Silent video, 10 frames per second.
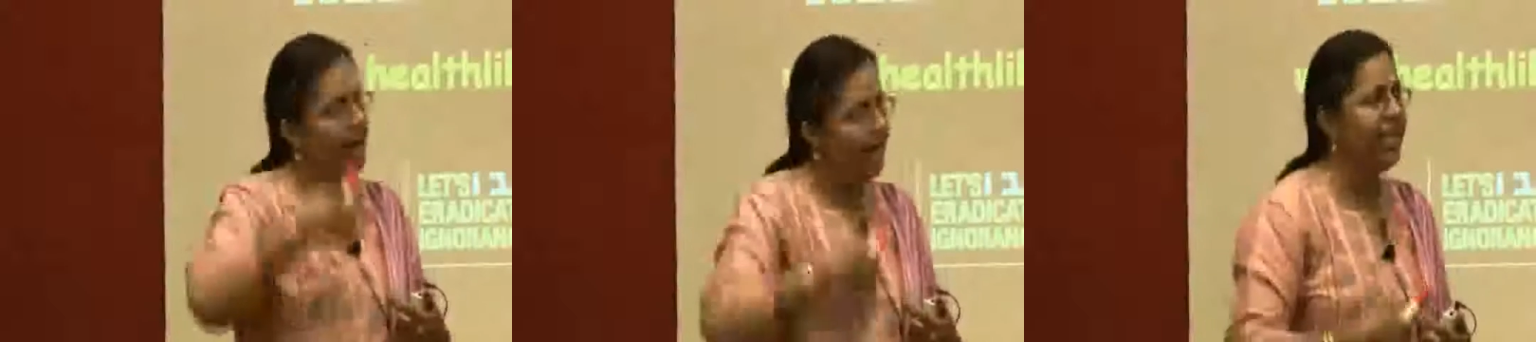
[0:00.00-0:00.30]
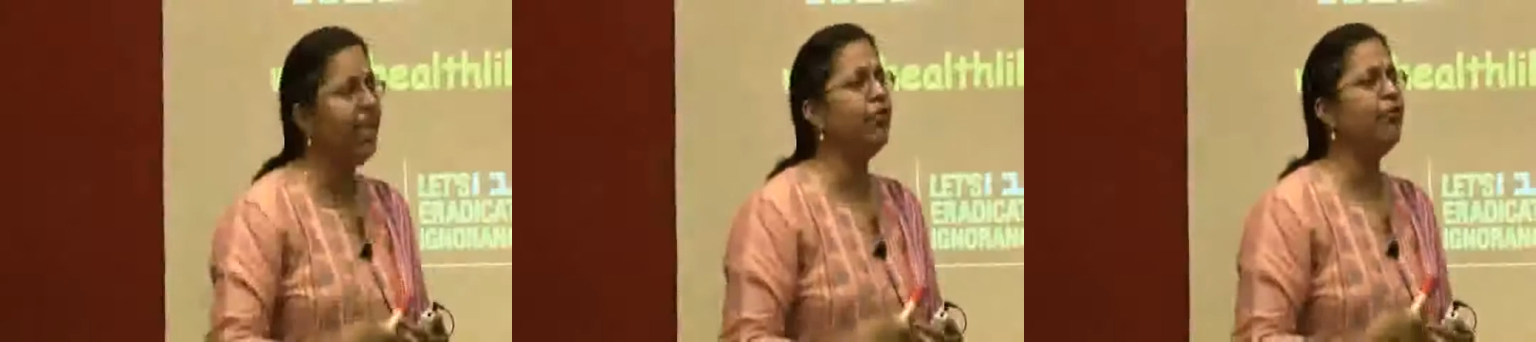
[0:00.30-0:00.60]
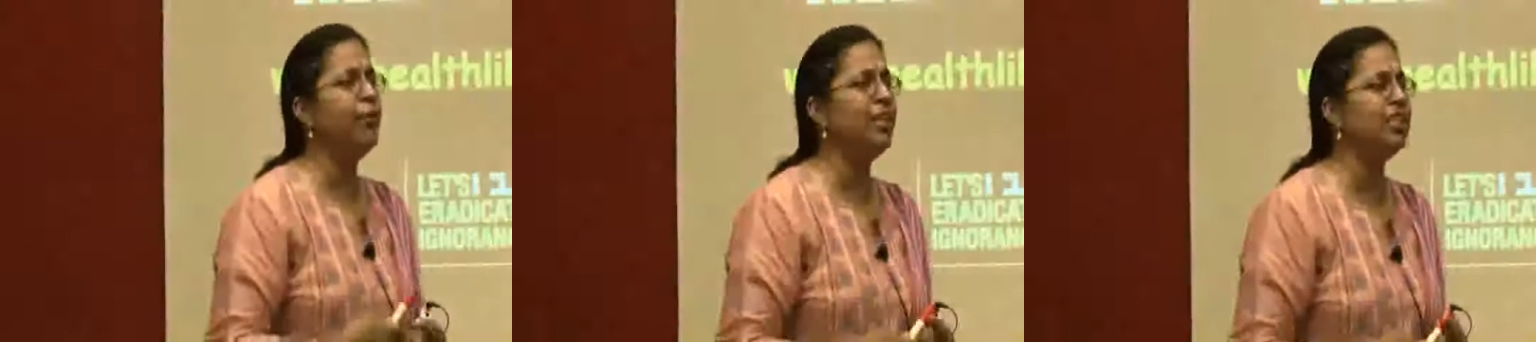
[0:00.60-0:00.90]
any
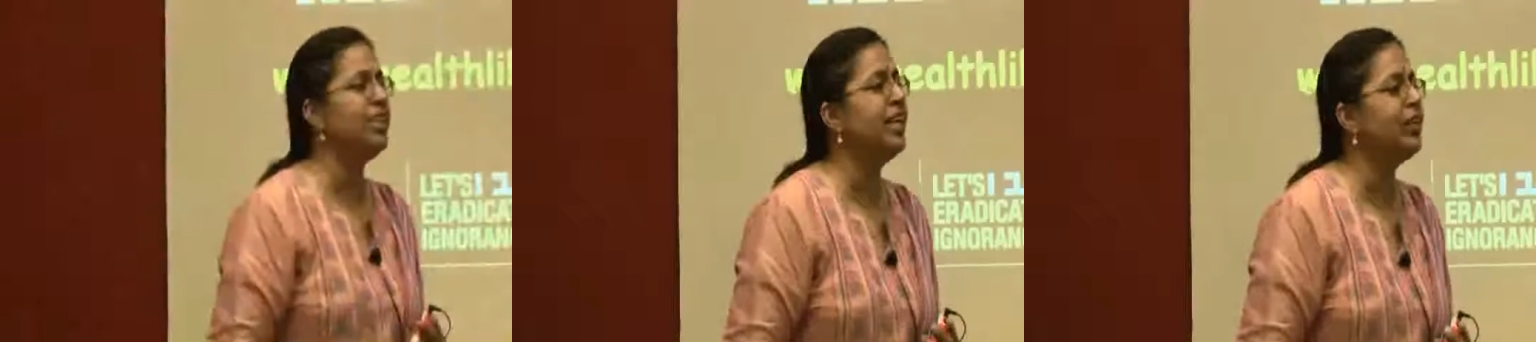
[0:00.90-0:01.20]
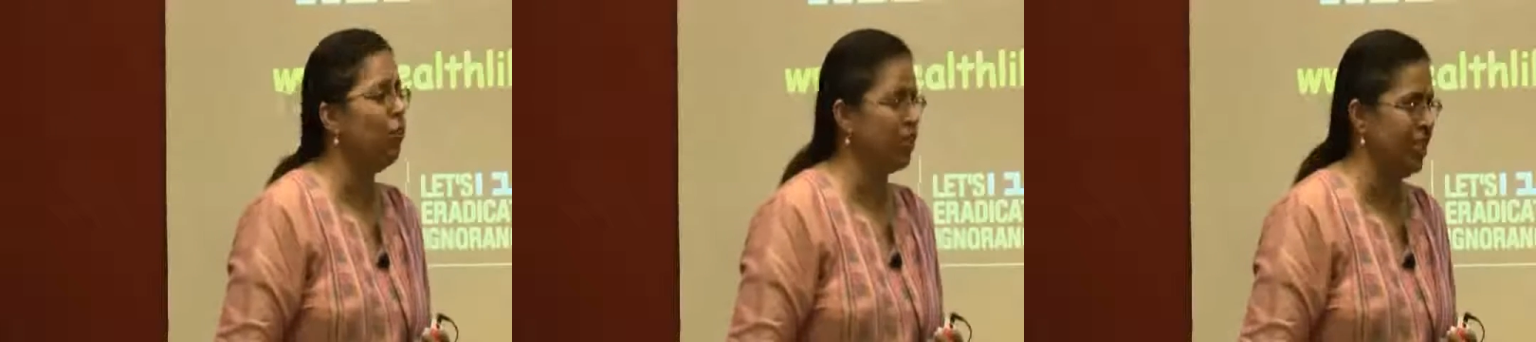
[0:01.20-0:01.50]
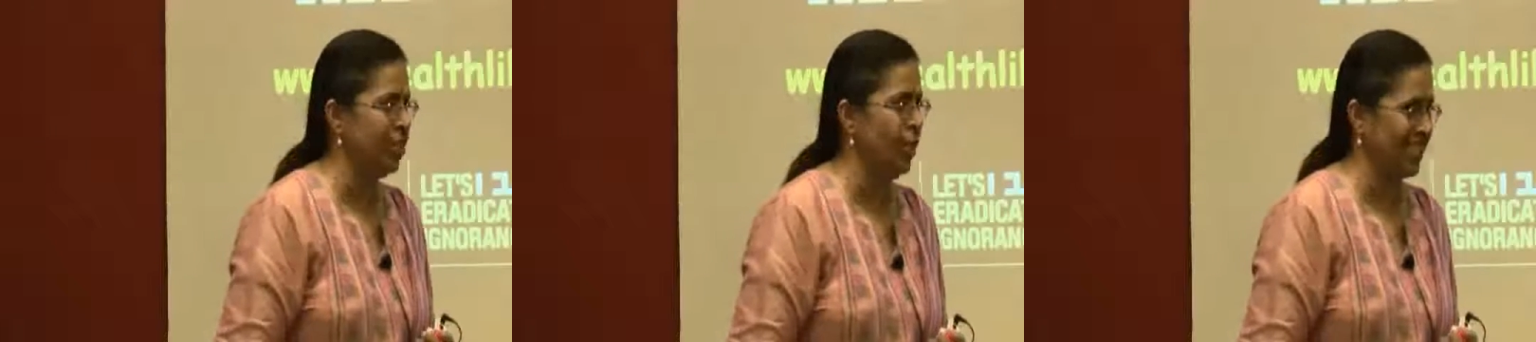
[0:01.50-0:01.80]
information that goes
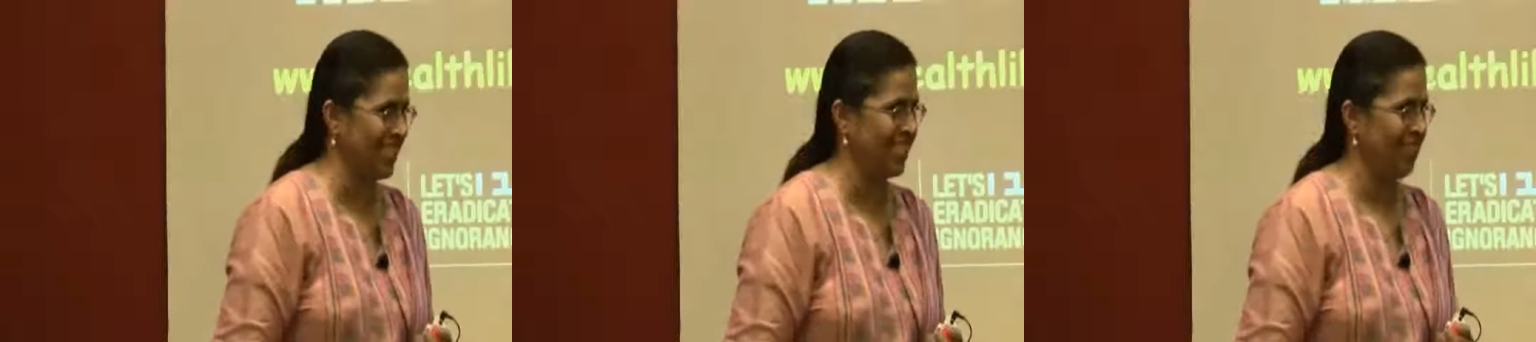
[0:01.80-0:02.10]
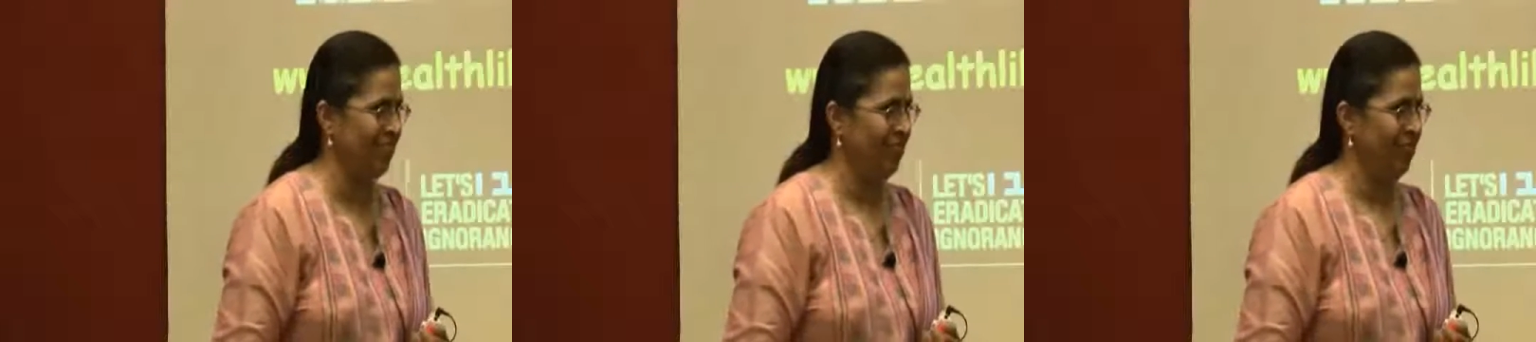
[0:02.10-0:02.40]
into us.